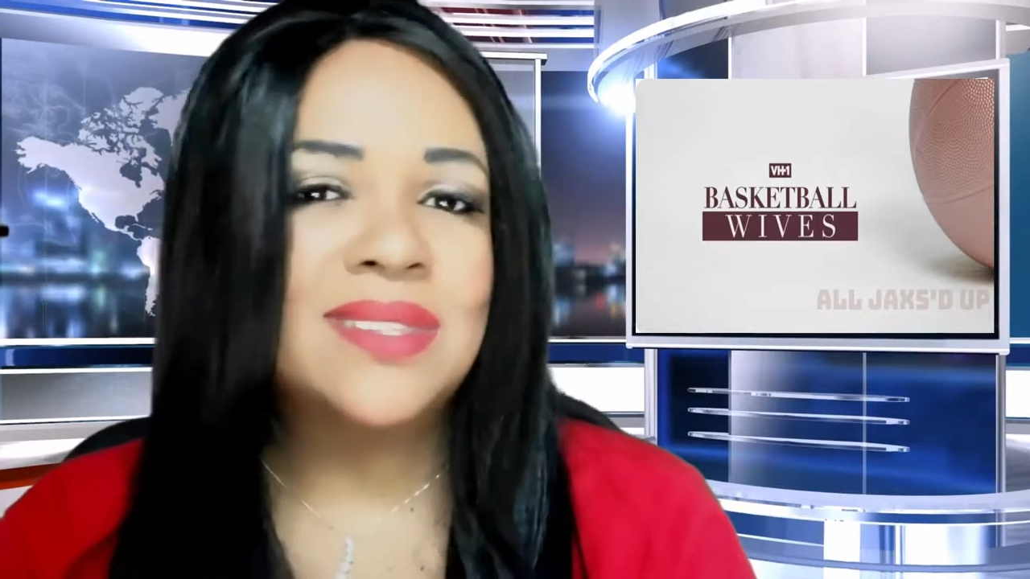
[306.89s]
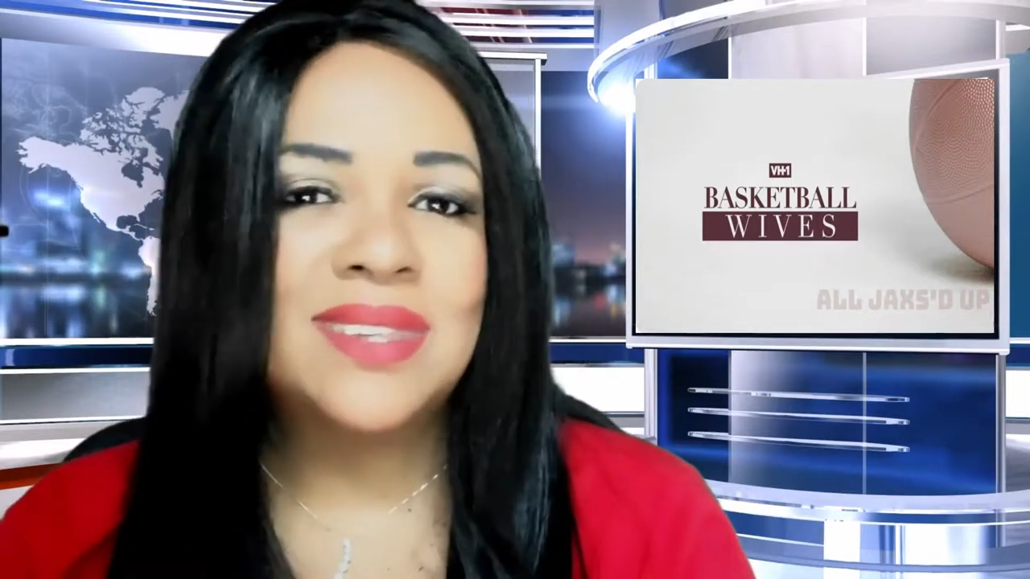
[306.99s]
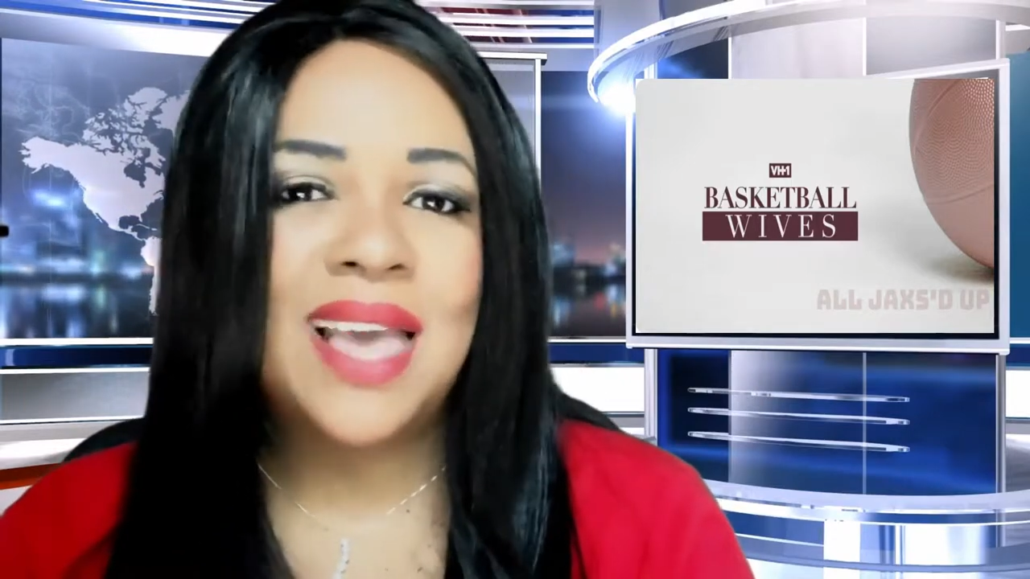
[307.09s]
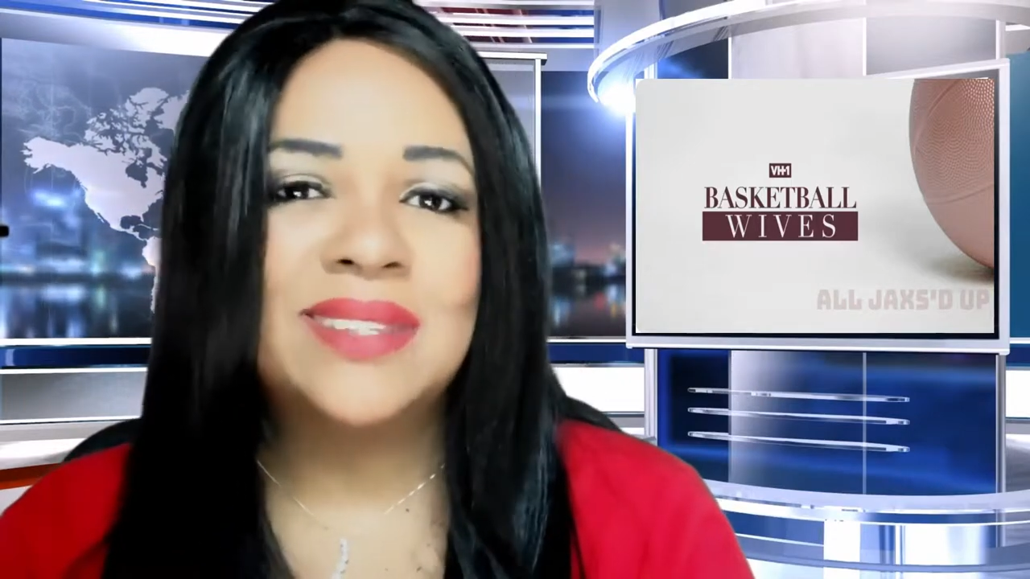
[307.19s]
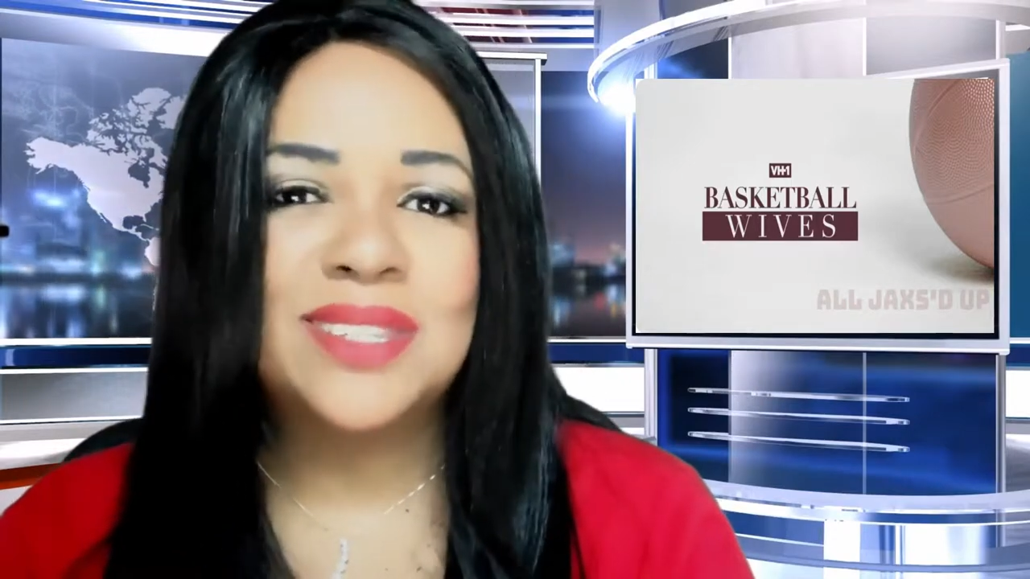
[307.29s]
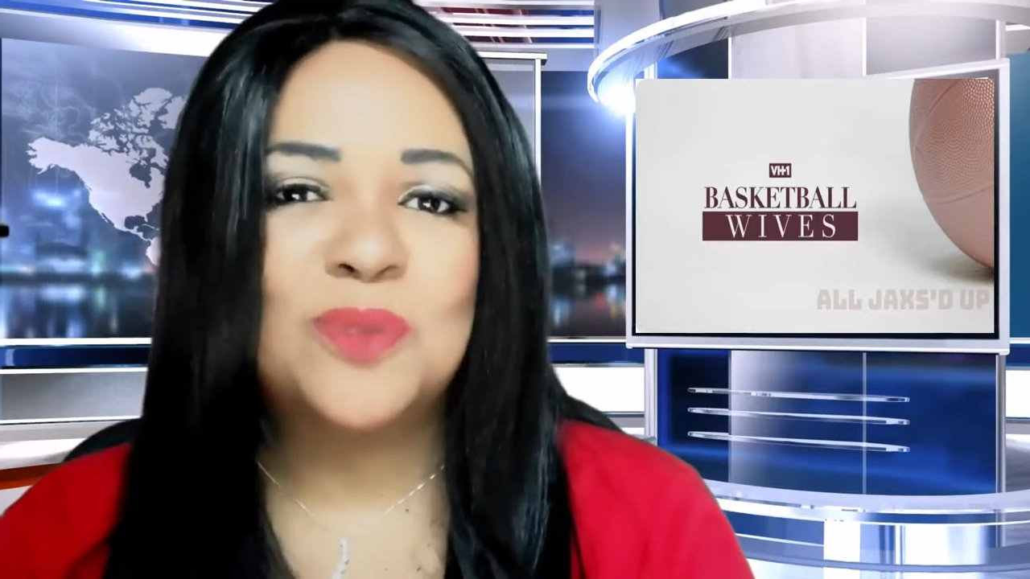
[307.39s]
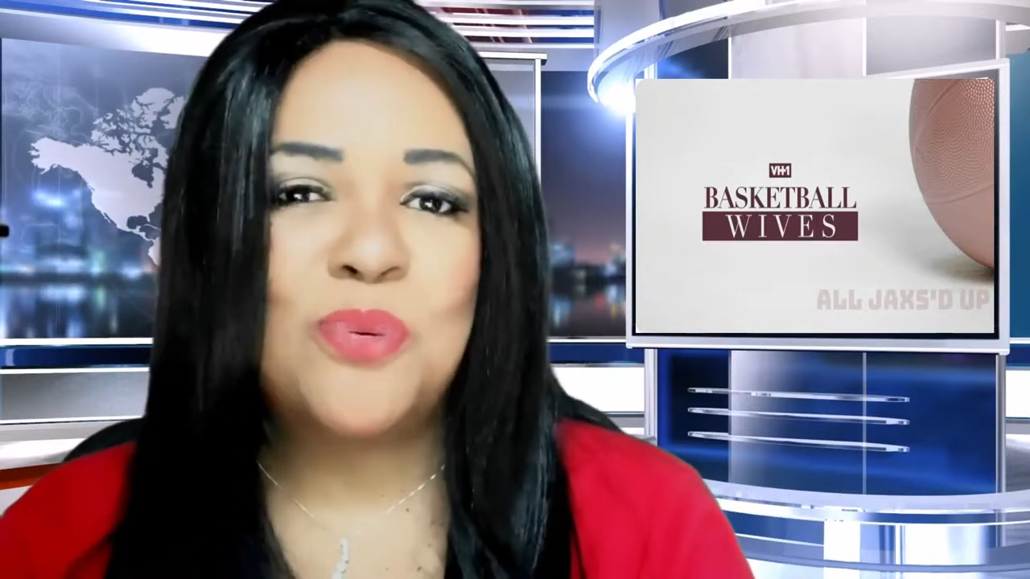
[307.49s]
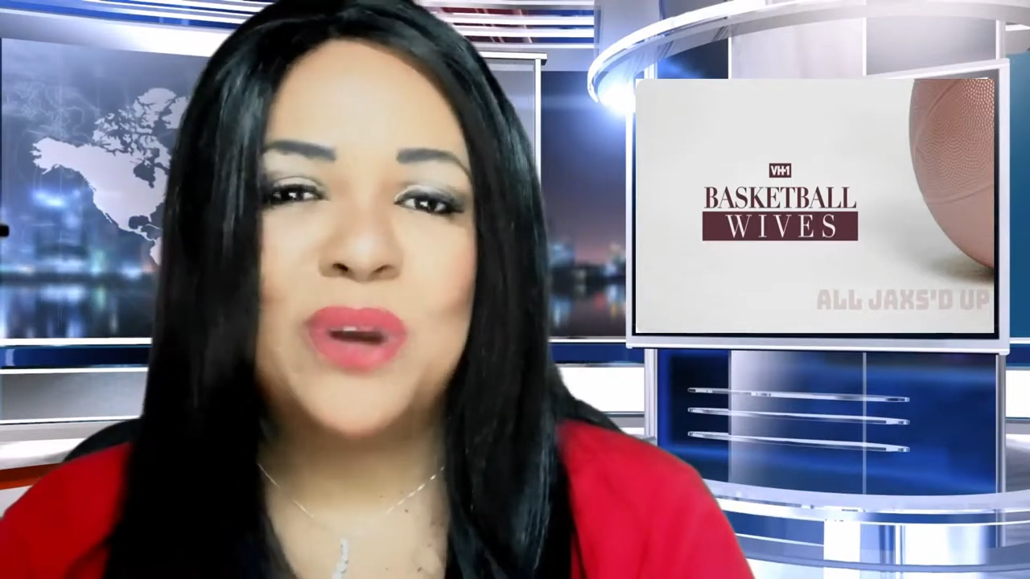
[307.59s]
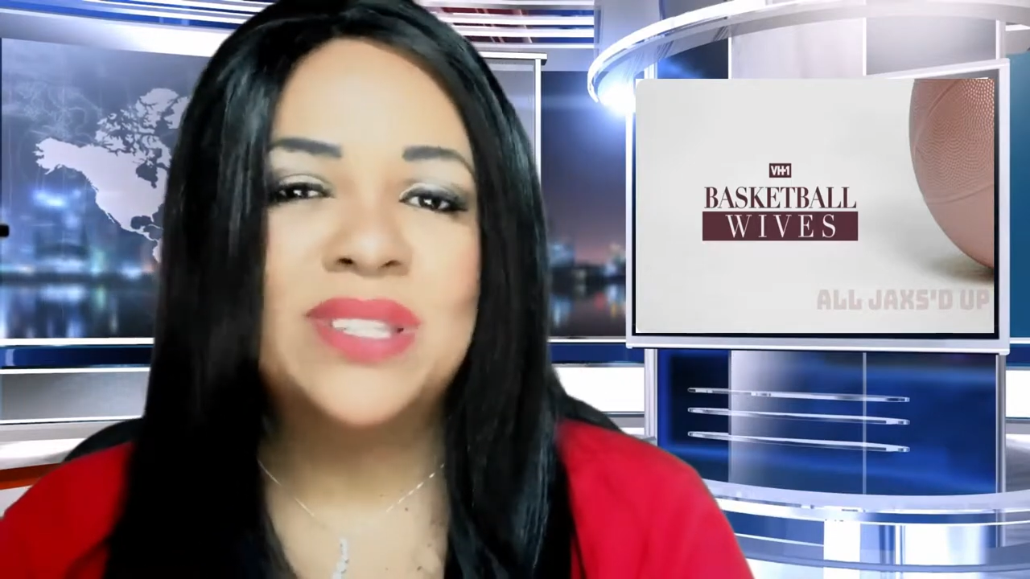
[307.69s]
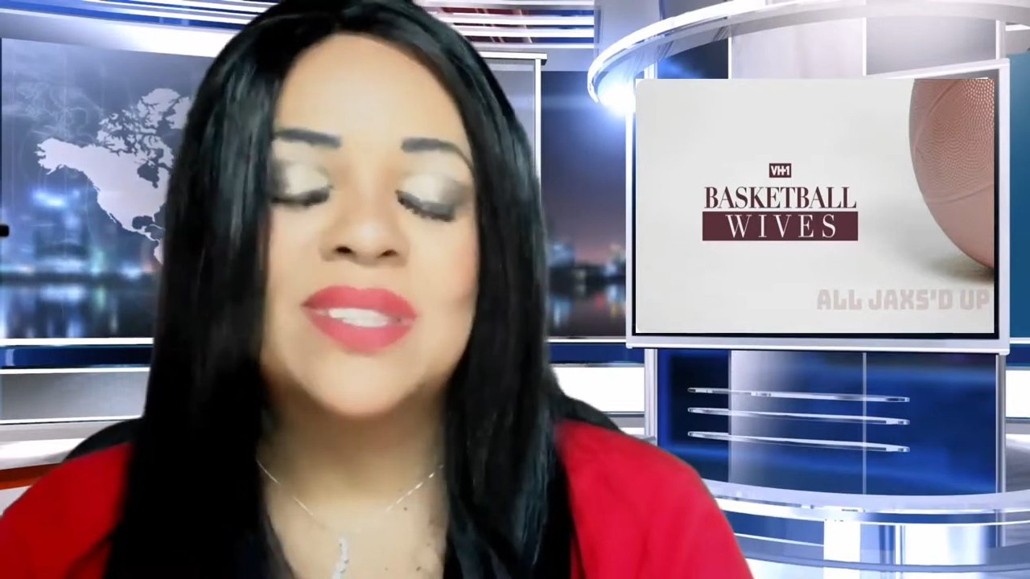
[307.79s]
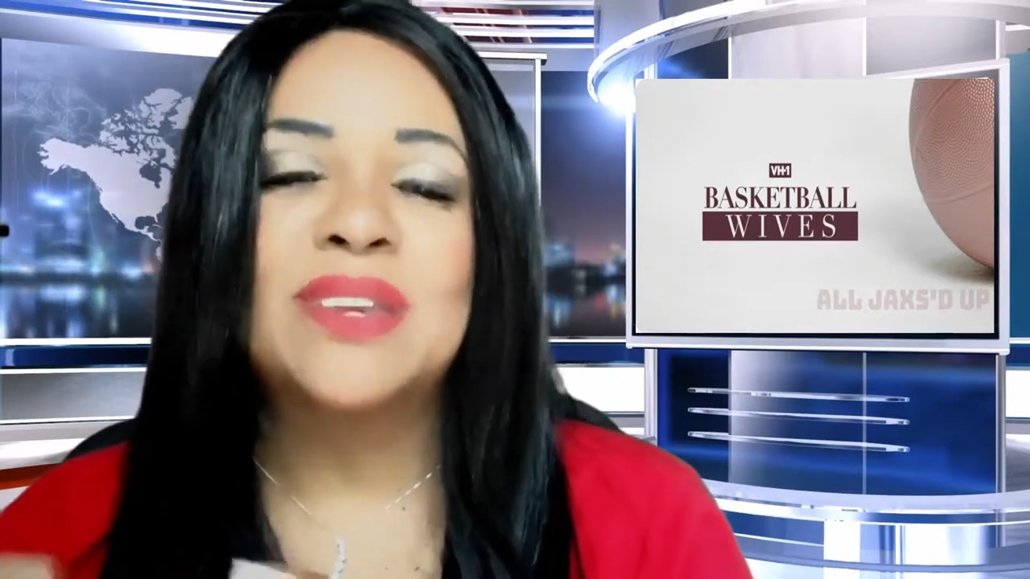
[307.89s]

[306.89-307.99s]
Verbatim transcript: has not disappointed.